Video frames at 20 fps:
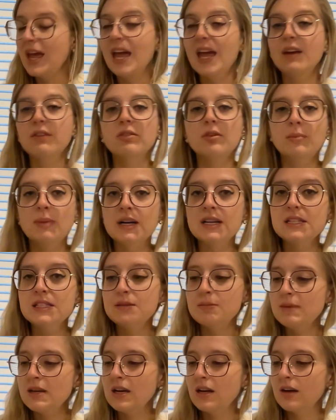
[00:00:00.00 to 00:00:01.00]
It reminds
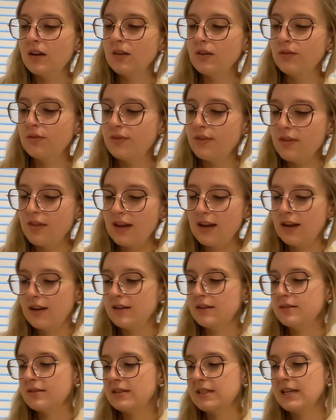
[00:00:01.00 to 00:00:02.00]
me of
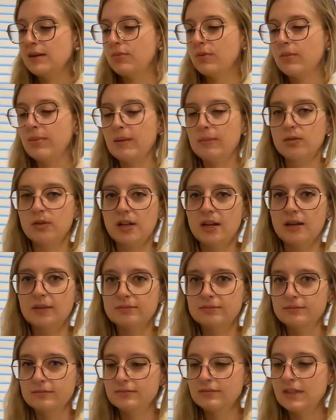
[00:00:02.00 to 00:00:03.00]
that zebra
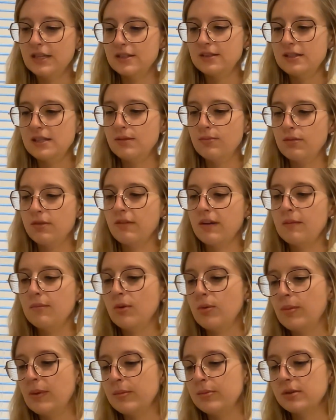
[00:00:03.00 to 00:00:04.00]
bubblegum, the zebra
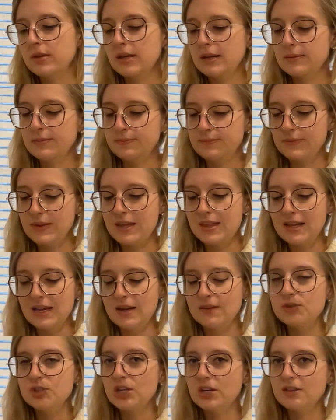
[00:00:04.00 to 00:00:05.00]
rainbow bubblegum. I think
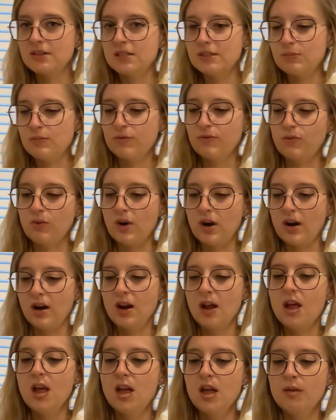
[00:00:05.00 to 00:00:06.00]
I've shared this before,
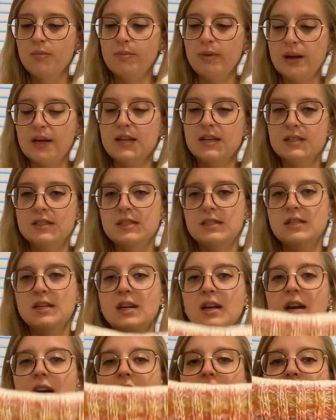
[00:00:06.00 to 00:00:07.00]
but
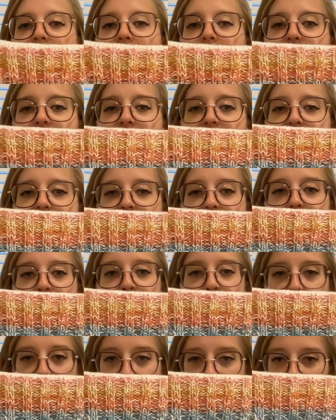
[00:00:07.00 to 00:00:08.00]
it's like
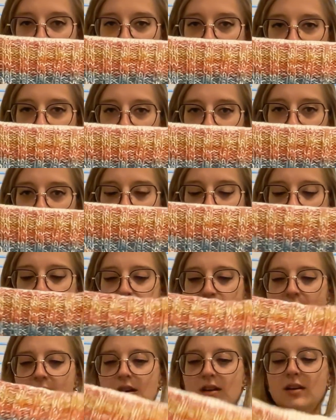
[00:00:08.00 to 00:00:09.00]
pleated on the
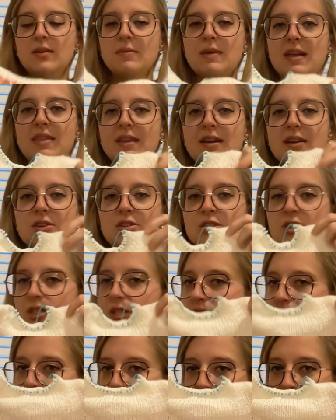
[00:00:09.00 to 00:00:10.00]
bottom and then
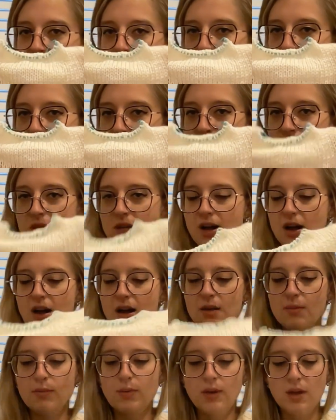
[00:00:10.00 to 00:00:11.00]
just cream up
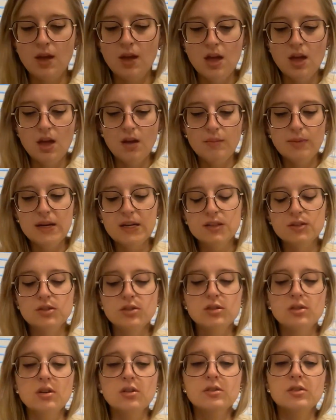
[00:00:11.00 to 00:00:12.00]
top. But it's
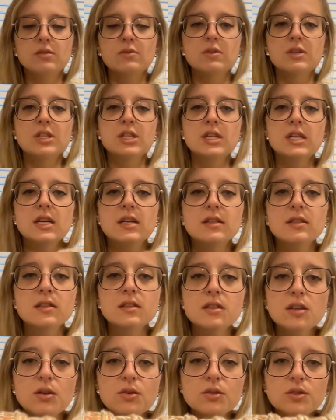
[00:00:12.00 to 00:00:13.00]
so squishy and
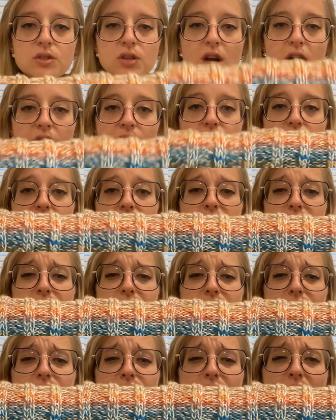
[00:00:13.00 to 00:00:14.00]
so soft and
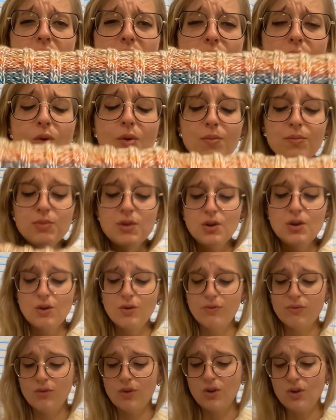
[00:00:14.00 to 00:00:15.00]
so
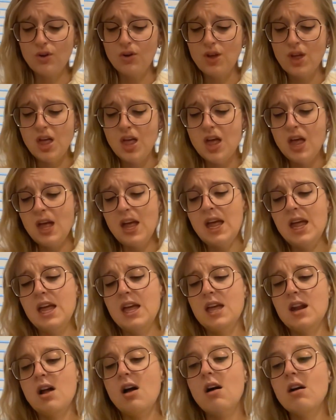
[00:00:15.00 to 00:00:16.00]
beautiful.
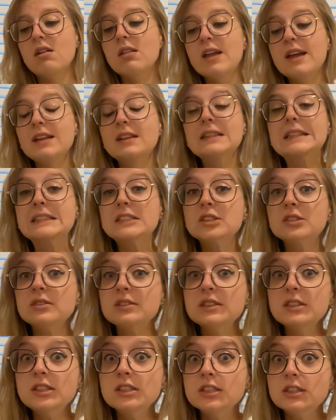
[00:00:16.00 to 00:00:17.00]
And all I
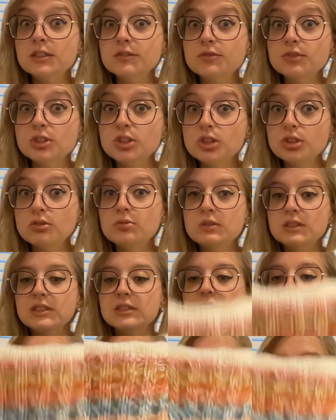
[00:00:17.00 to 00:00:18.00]
literally have to do
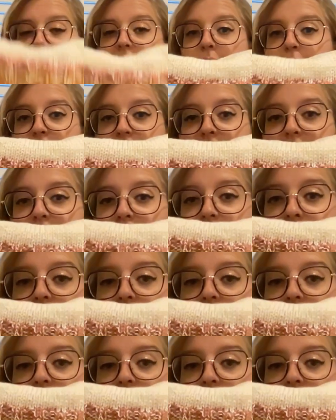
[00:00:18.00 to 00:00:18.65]
is the straps.